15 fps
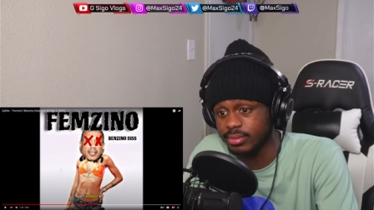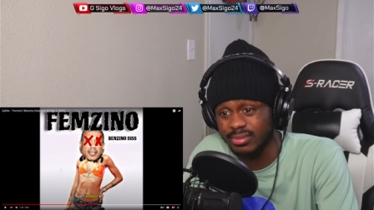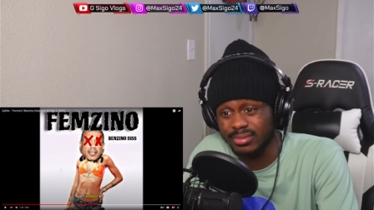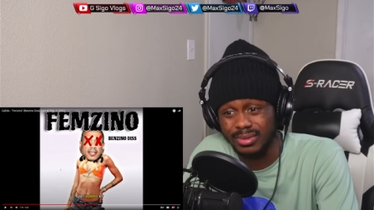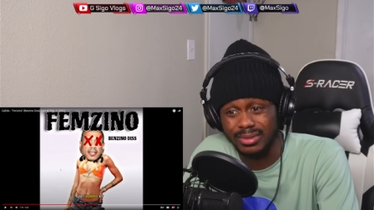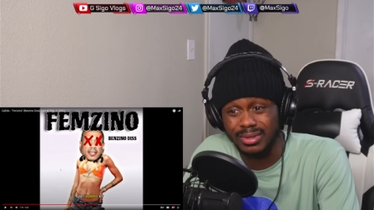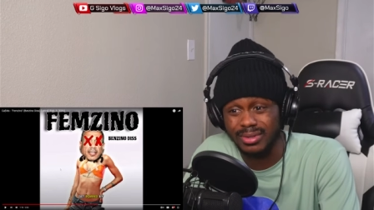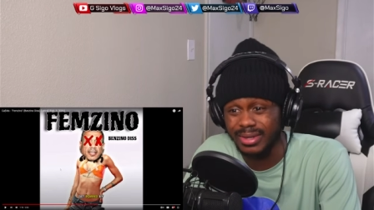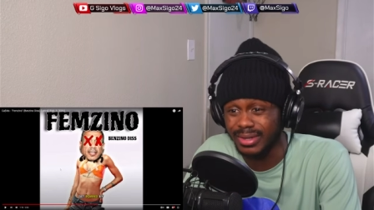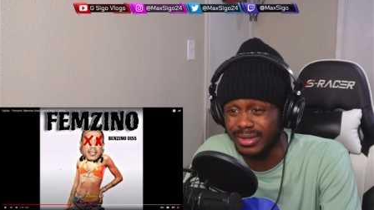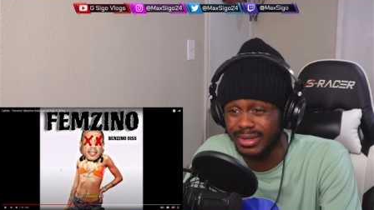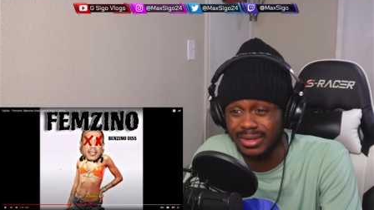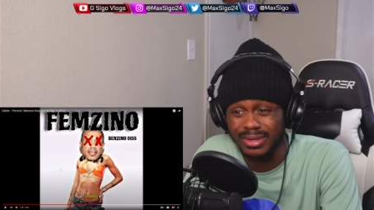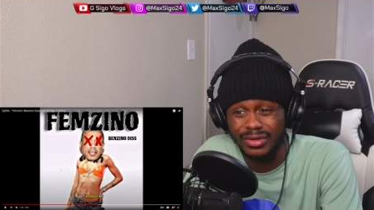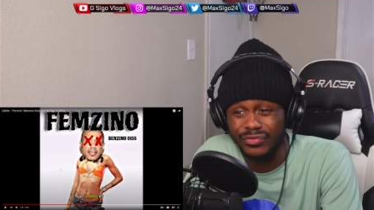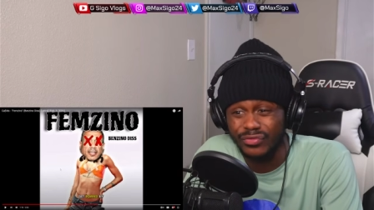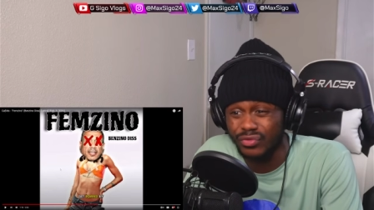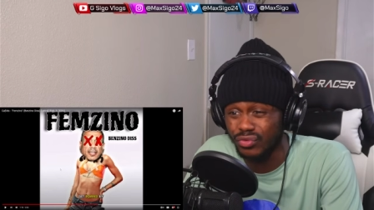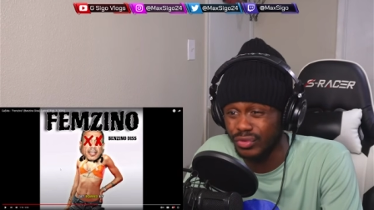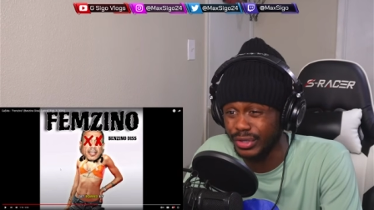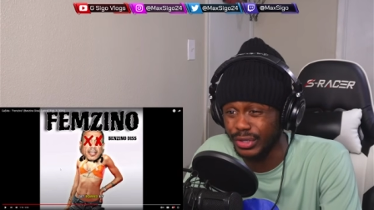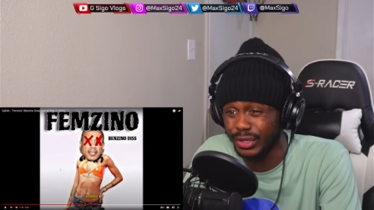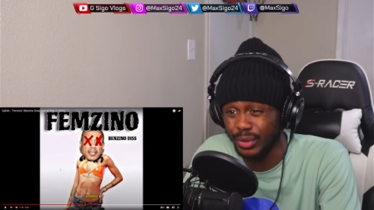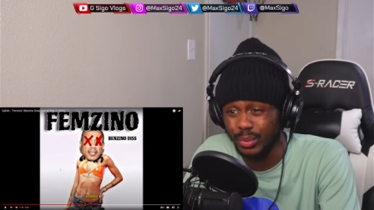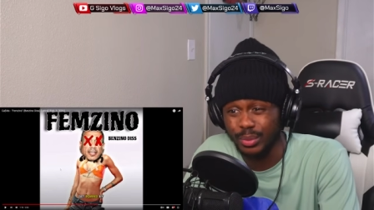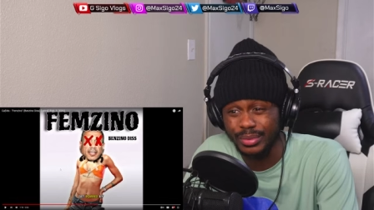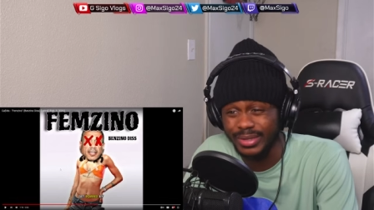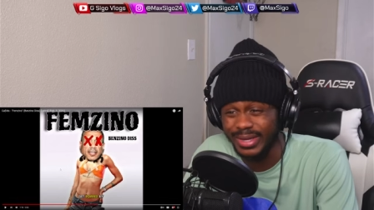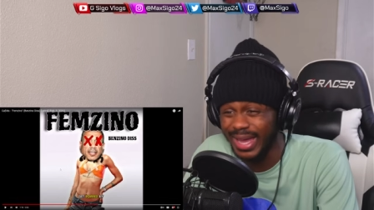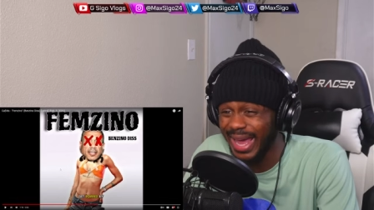The delivery, though.
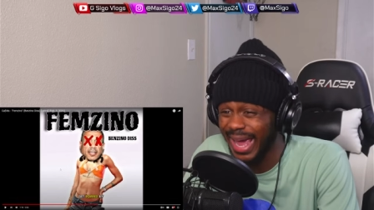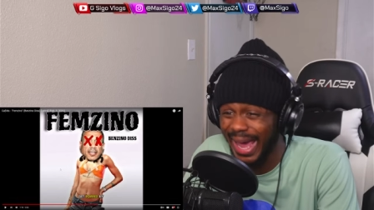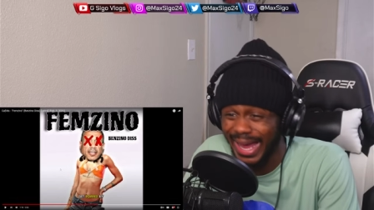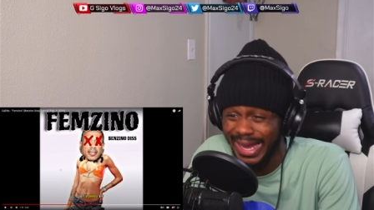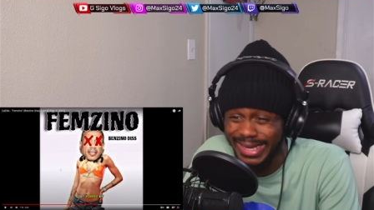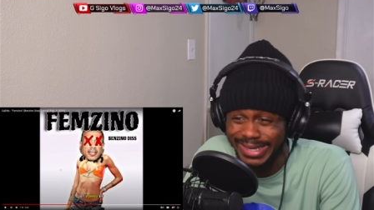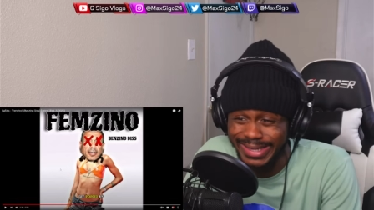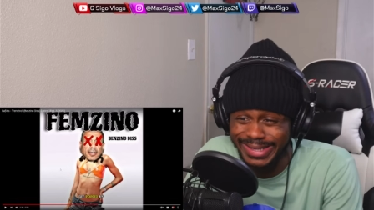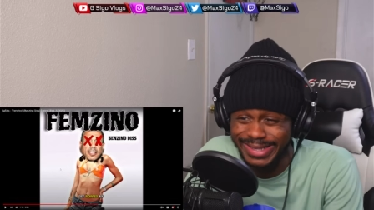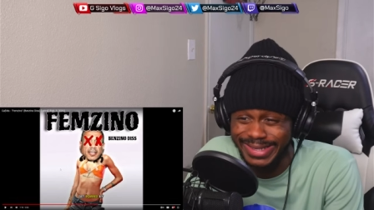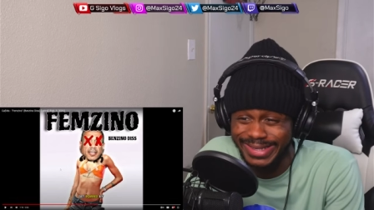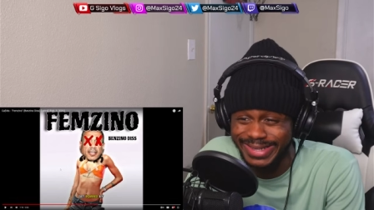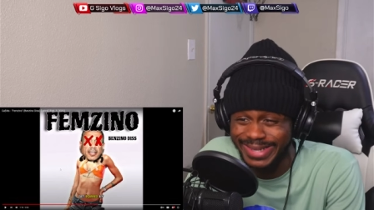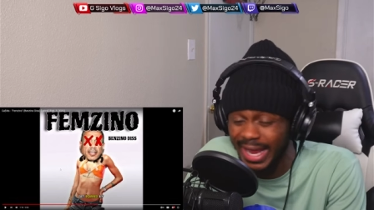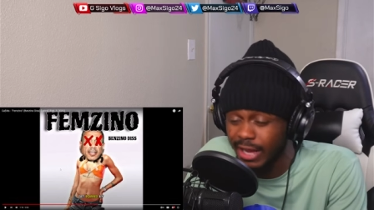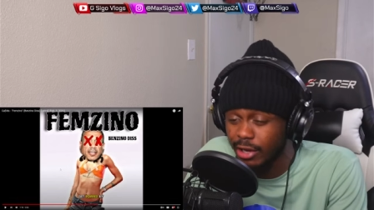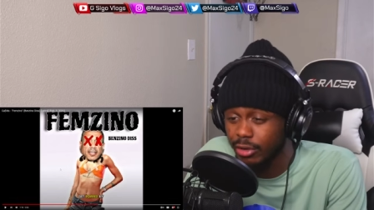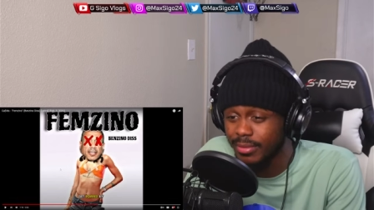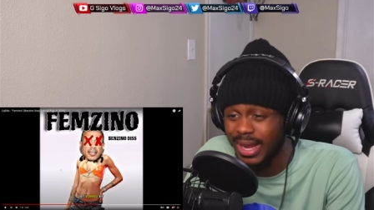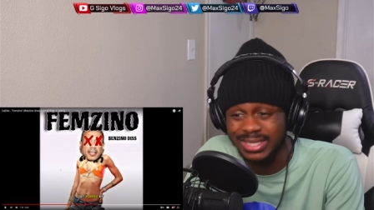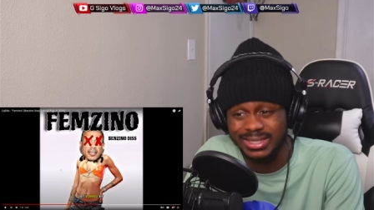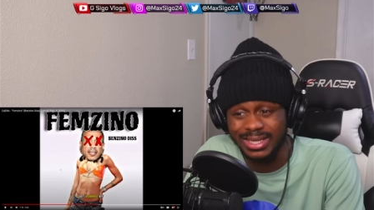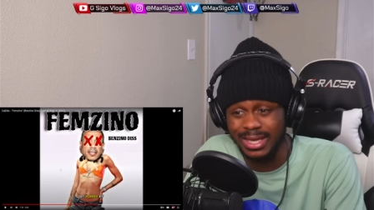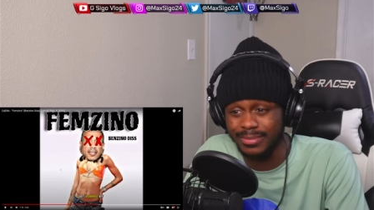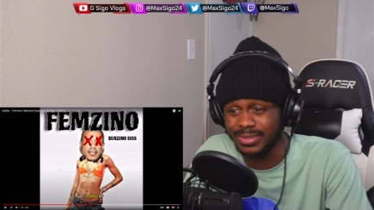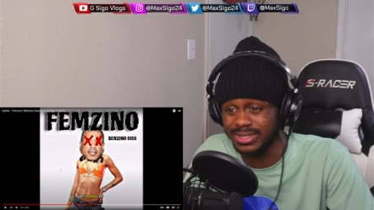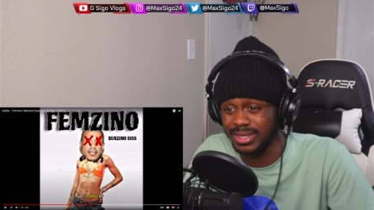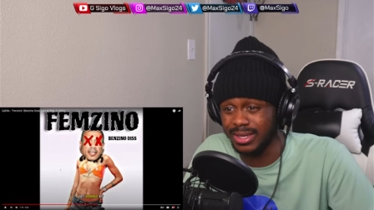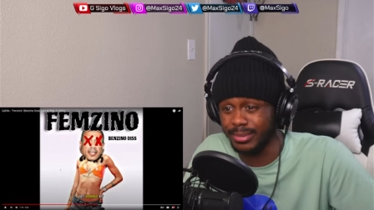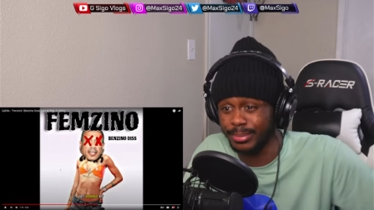God. Damn, that's
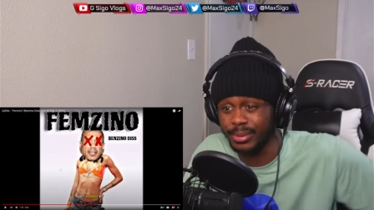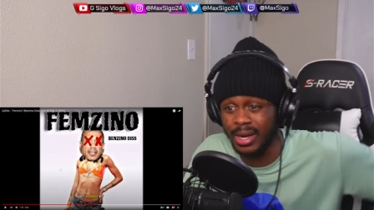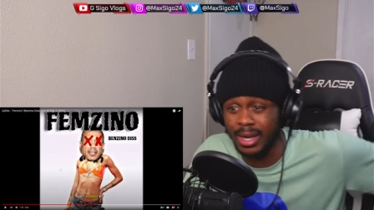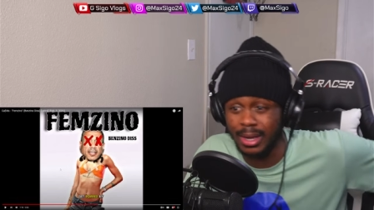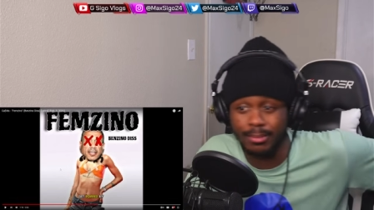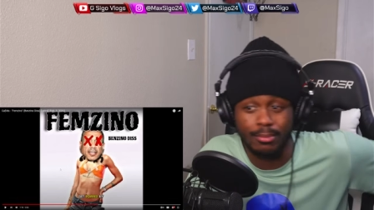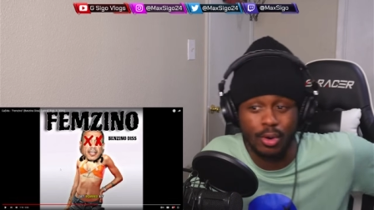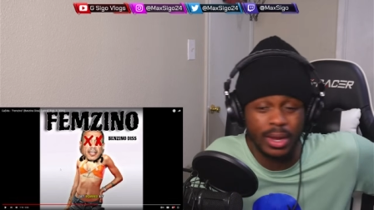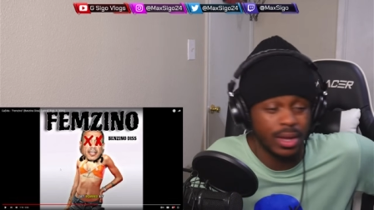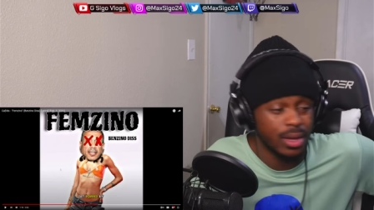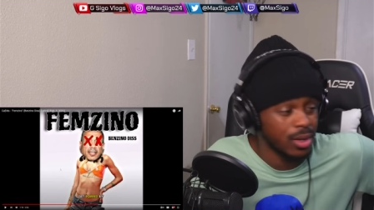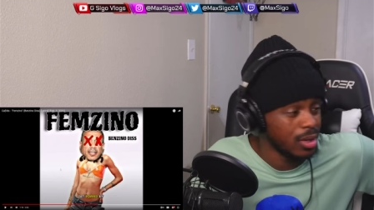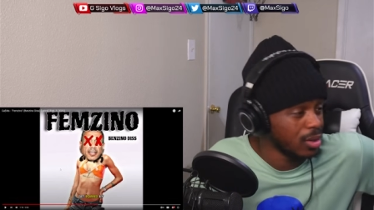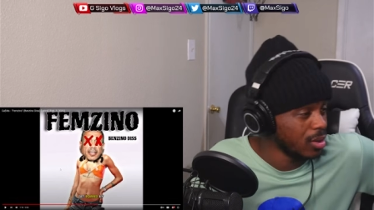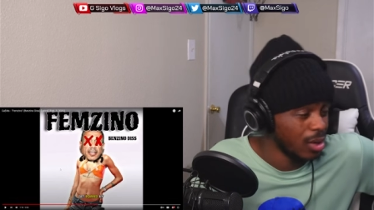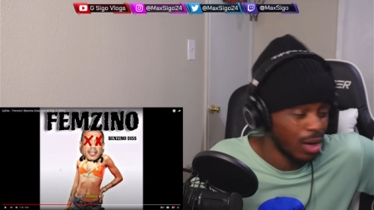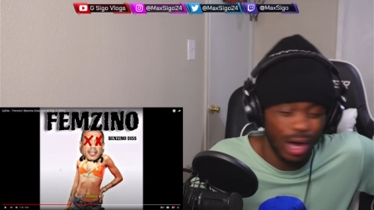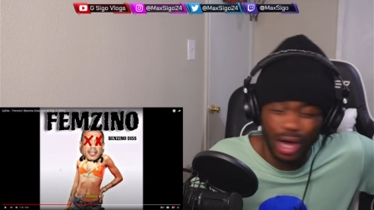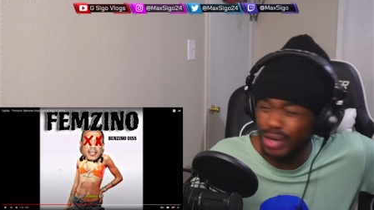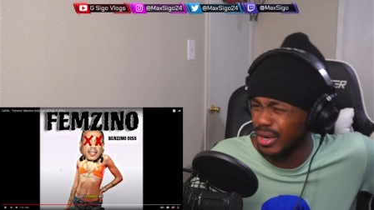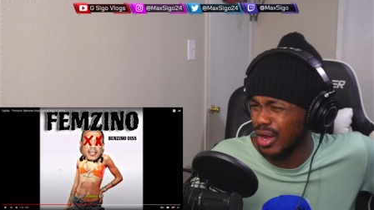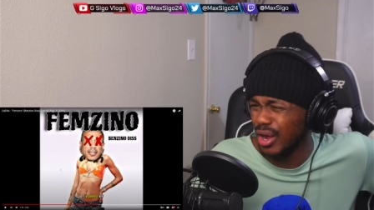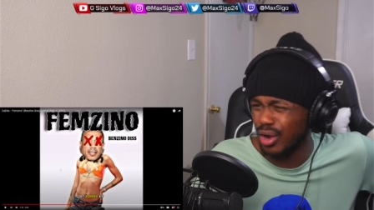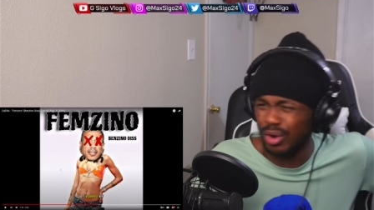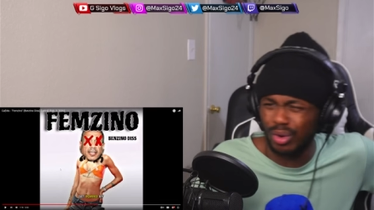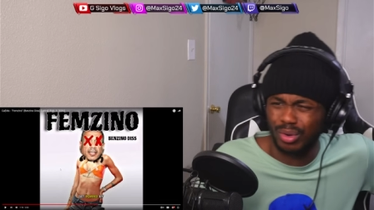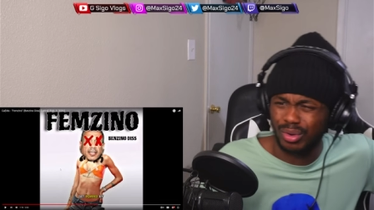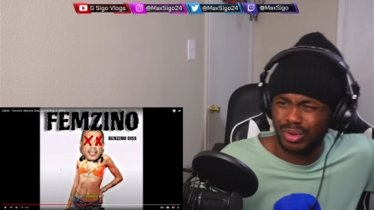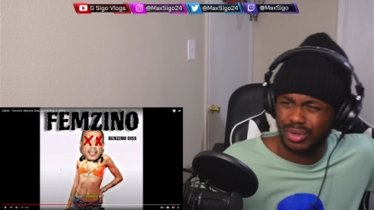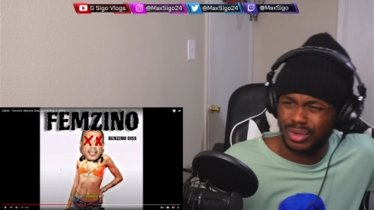Amazon Prime, boy. Hold on.